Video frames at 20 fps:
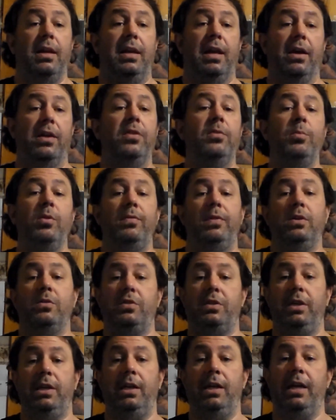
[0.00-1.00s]
Now in the movie you
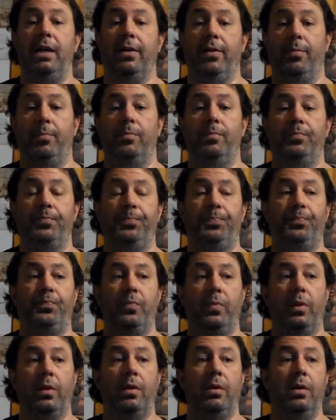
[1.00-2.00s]
see him,
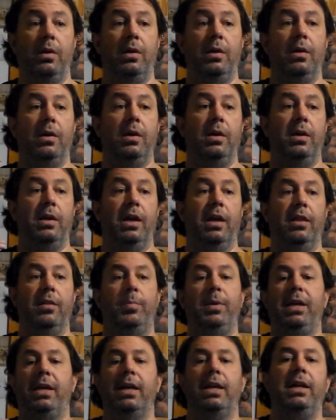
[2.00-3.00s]
in
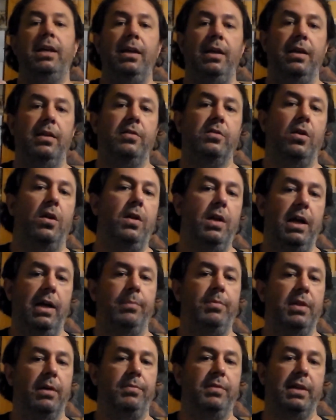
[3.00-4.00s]
the beginning he's all
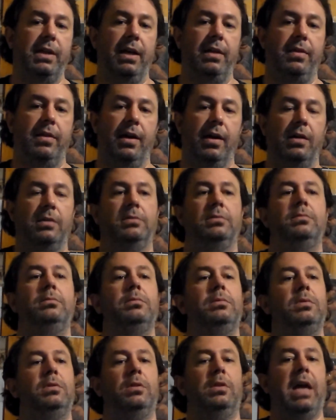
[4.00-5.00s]
hyped up to get there.
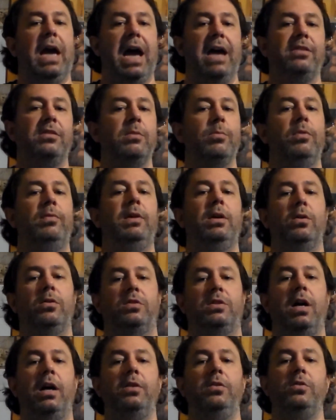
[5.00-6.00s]
As the movie
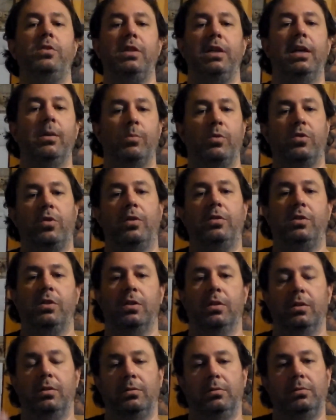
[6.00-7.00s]
goes on you see him start
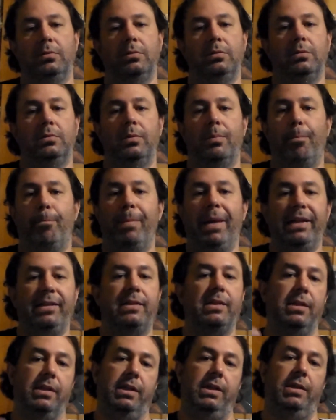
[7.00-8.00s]
to
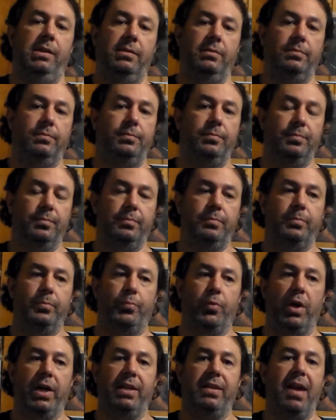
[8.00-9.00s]
mentally
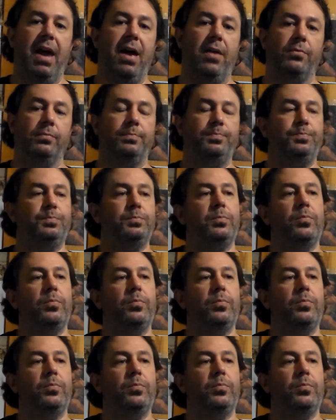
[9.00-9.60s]
break down.